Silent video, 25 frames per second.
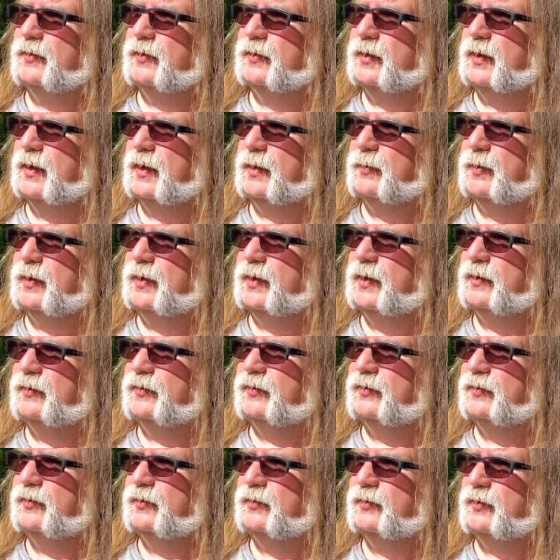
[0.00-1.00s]
Okay, well,
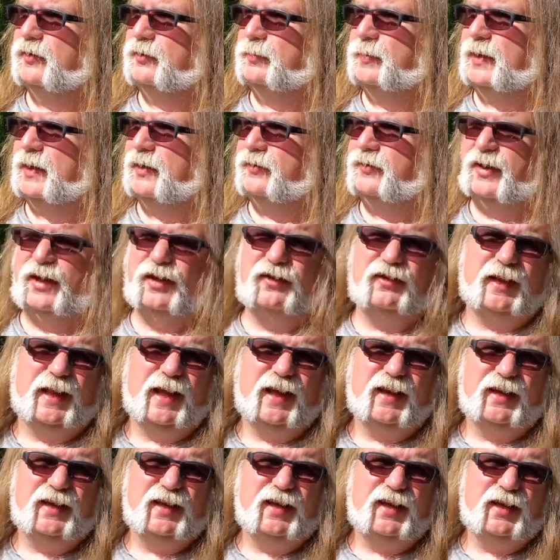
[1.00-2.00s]
this, just because it has
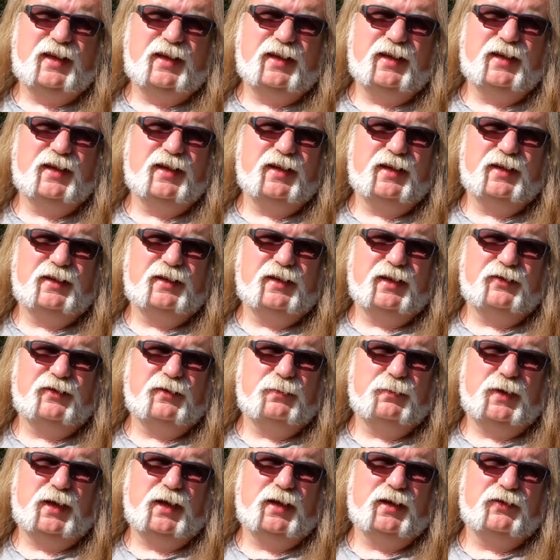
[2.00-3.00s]
Latakia in it
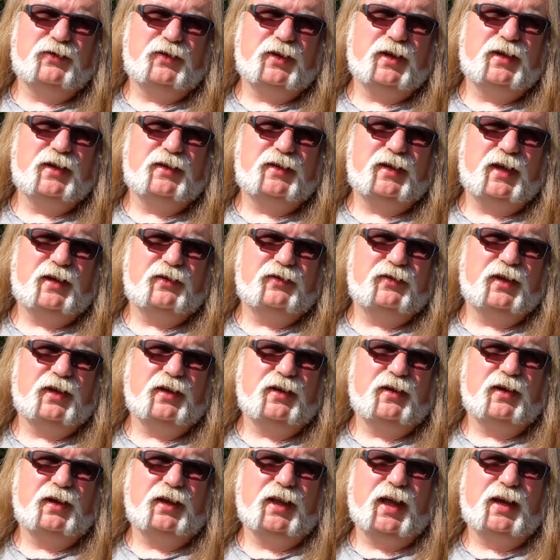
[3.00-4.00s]
doesn't mean it's going to taste
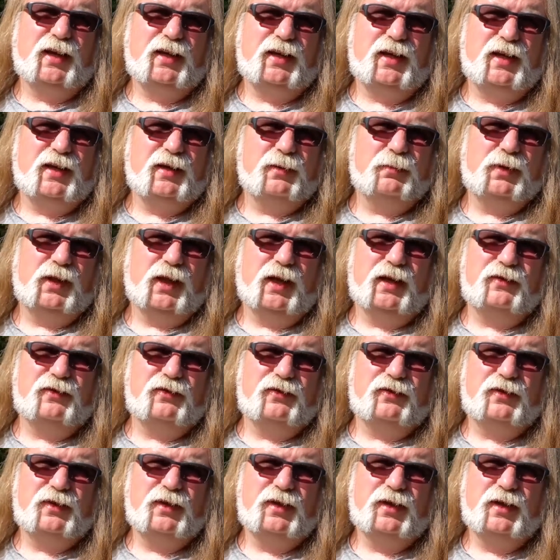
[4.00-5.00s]
like all Latakia
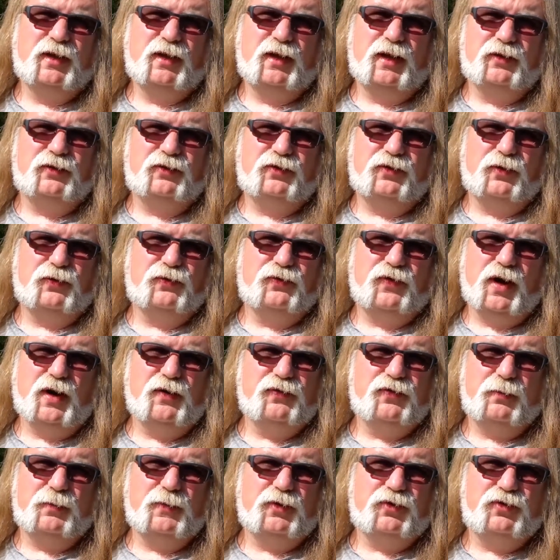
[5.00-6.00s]
blends. That's so far
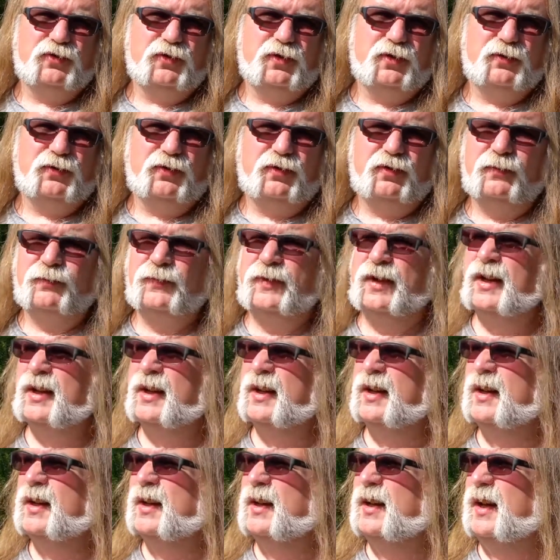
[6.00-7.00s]
from the truth.
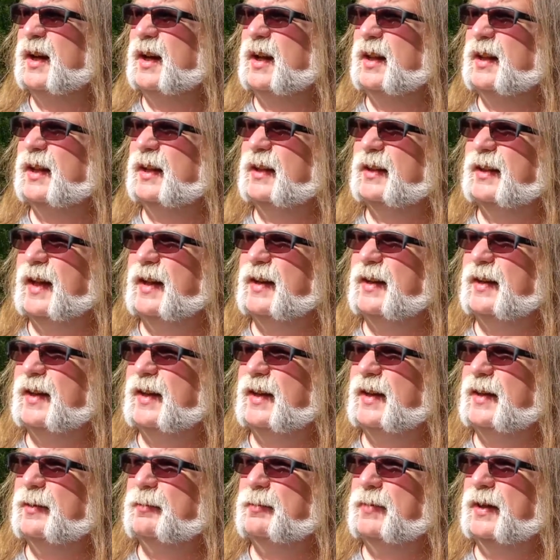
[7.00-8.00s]
I like
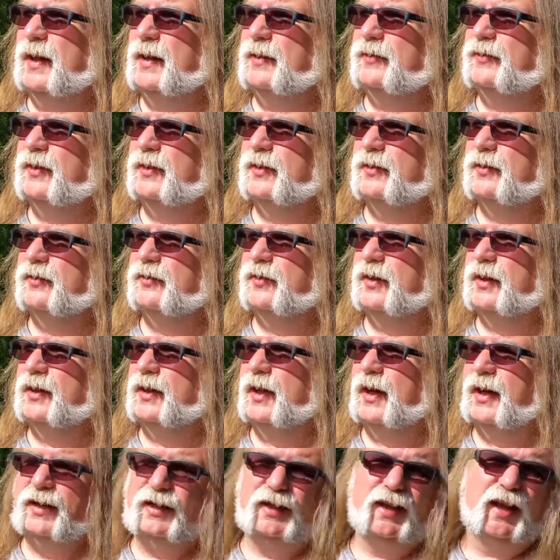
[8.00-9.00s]
Latakia blends, and there's a
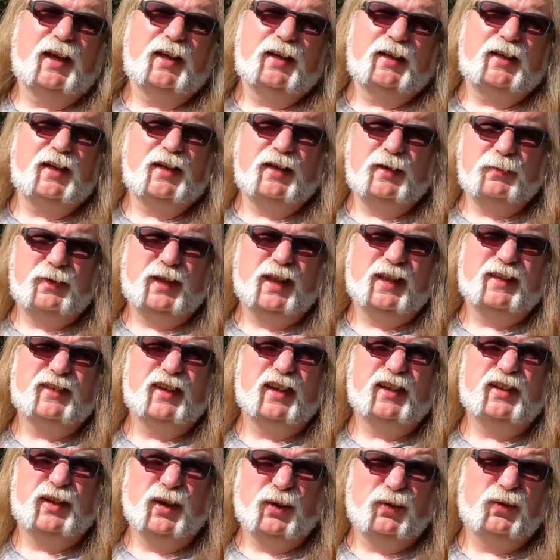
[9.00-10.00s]
lot of Latakia blends
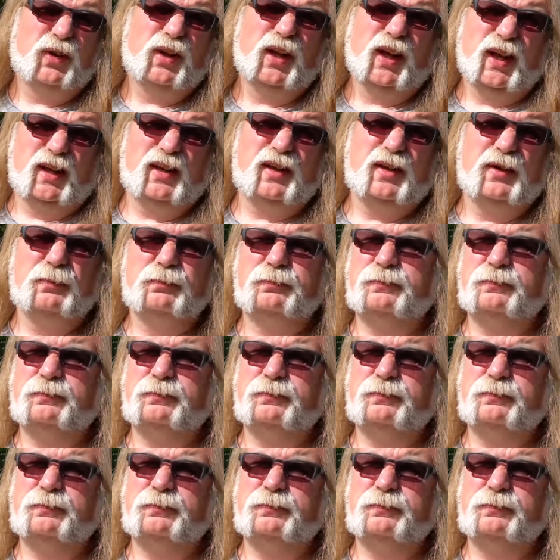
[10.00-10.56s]
I don't like.